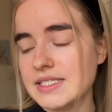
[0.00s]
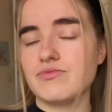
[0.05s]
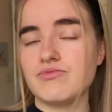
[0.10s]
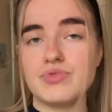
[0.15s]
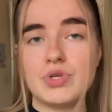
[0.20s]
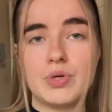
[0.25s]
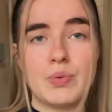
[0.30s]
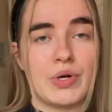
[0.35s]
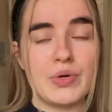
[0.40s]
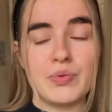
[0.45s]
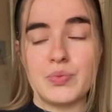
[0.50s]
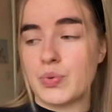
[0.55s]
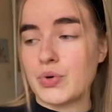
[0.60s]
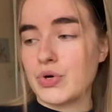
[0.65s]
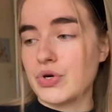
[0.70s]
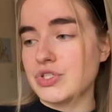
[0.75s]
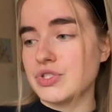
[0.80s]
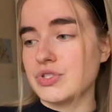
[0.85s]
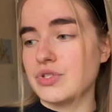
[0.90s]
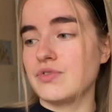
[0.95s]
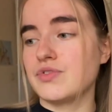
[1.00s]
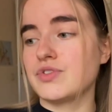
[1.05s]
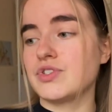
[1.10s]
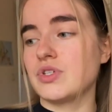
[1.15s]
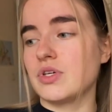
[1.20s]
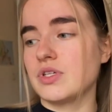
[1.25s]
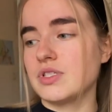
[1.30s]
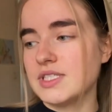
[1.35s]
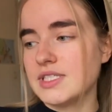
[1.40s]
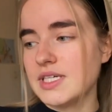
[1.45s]
We read works of
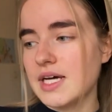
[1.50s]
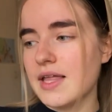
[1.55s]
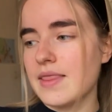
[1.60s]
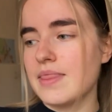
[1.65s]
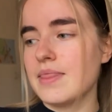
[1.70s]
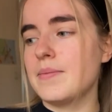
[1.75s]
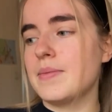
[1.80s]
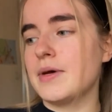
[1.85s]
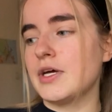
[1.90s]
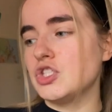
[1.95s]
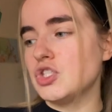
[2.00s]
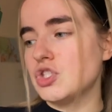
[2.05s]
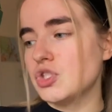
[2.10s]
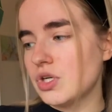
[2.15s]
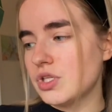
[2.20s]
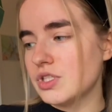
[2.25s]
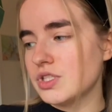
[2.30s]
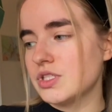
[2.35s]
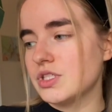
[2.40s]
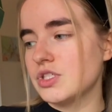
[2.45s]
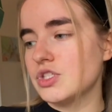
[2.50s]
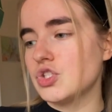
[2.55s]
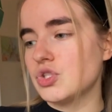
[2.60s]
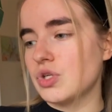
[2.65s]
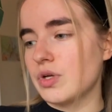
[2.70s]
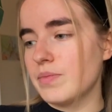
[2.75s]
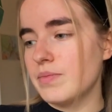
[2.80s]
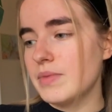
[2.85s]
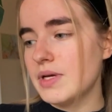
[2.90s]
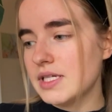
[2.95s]
John Donne, Ben Jonson,
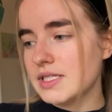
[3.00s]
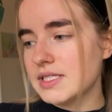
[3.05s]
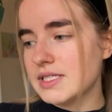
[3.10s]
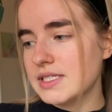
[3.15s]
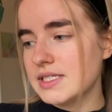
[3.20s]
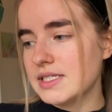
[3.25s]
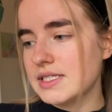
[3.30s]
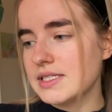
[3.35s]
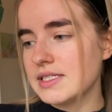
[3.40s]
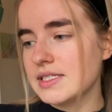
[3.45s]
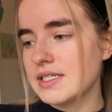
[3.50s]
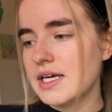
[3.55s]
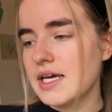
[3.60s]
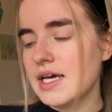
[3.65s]
John Milton,